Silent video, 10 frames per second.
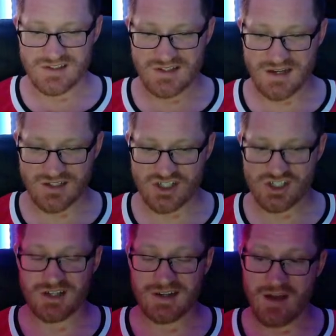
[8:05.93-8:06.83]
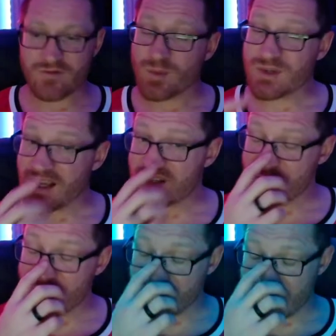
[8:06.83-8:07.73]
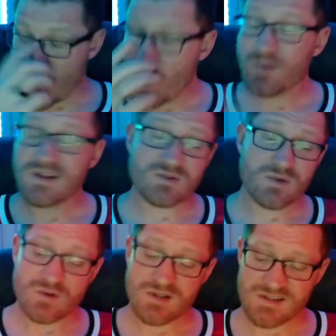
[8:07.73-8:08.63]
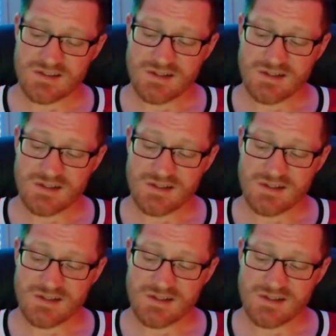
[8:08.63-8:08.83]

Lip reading: kind of shut down for protection mode. I'm hoping that's what it was.